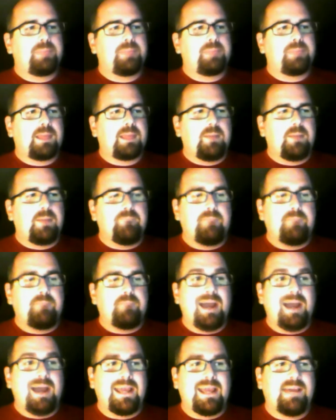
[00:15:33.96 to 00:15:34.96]

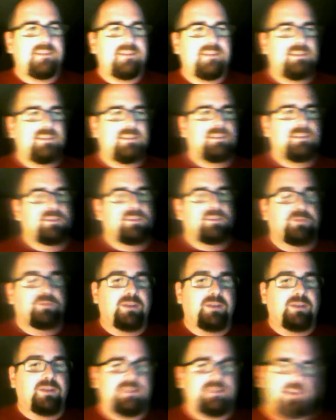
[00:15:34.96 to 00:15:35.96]
my guess is the
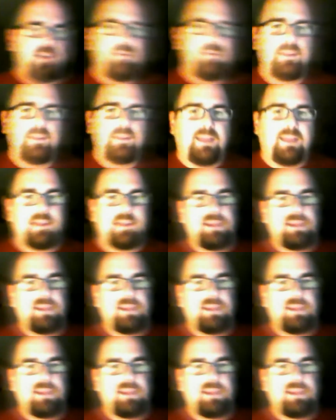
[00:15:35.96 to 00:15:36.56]
front seven that,